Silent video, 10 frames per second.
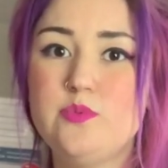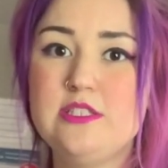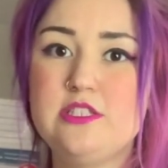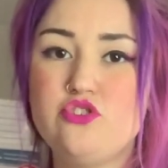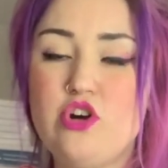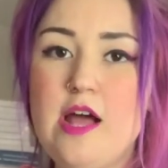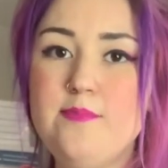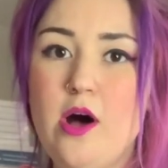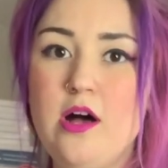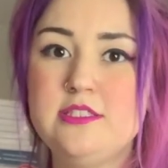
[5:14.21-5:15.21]
whereas the
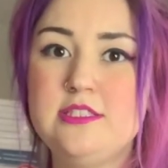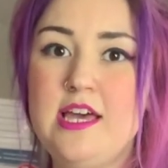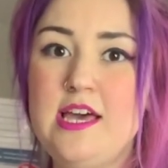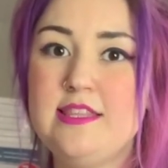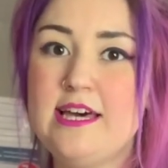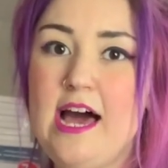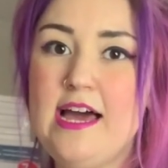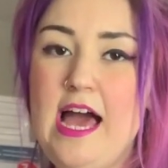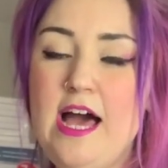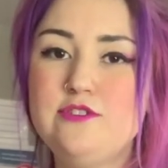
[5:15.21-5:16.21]
tripods that I
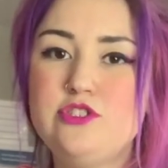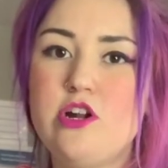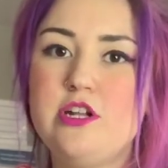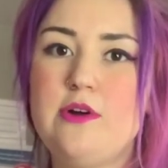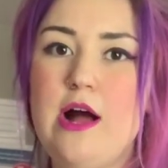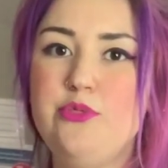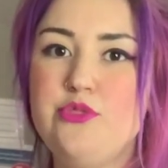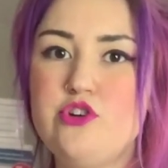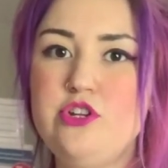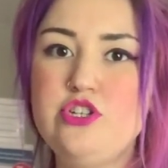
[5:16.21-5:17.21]
have started around
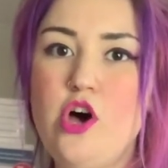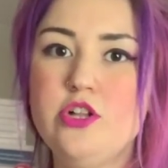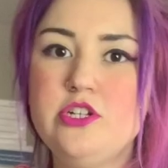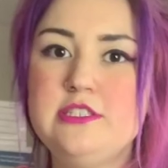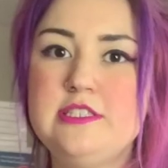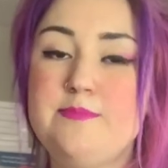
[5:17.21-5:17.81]
$30,